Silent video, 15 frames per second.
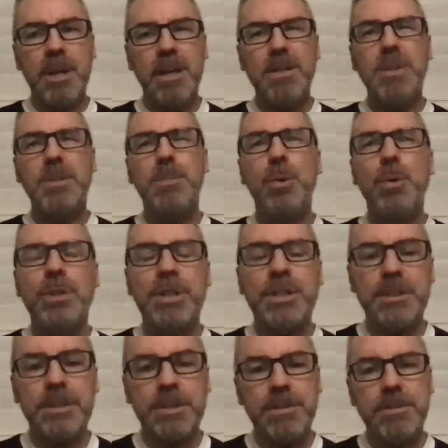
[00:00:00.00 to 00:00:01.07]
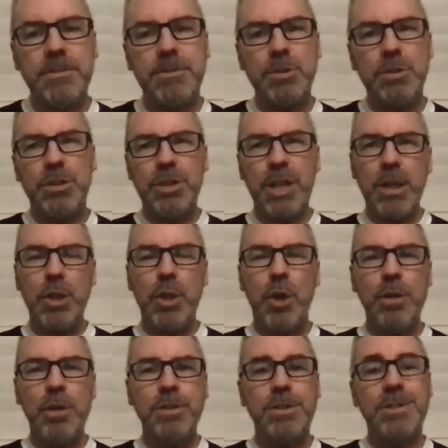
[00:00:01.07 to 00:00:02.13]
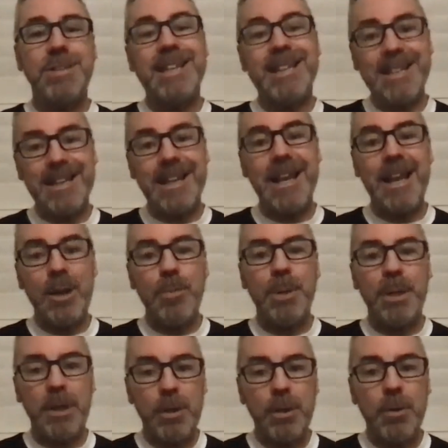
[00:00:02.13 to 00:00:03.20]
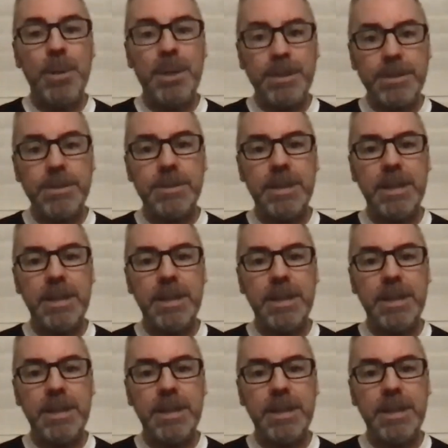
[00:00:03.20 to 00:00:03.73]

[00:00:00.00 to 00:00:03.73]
sports psychologist. They can help a little bit.